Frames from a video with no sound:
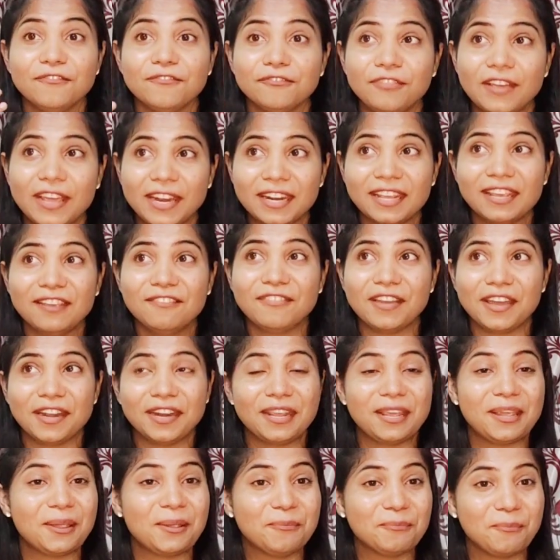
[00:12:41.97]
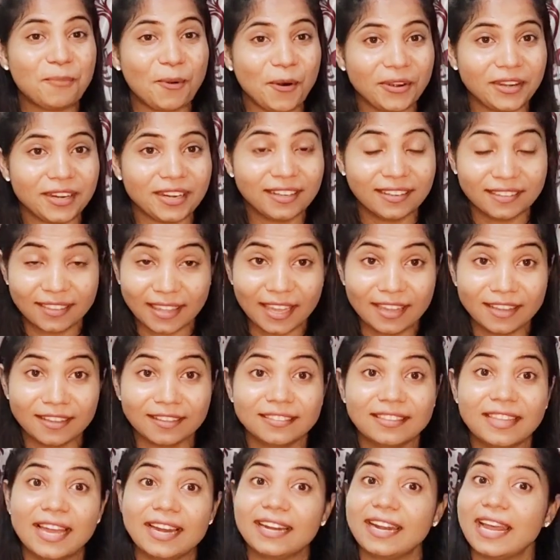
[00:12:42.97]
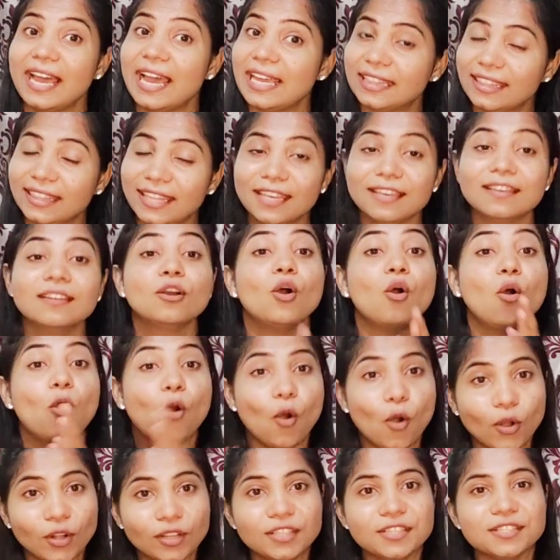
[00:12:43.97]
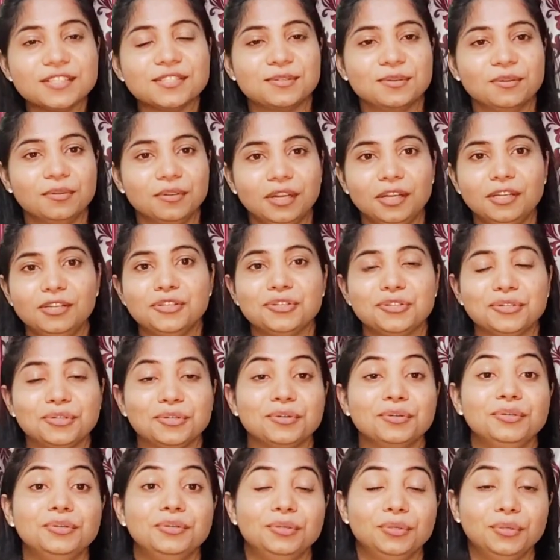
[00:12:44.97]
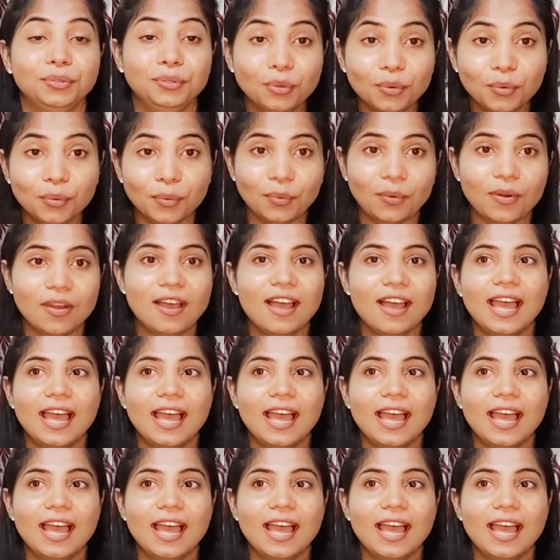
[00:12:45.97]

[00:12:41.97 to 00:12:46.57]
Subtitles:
very important thing that I think all the students should do.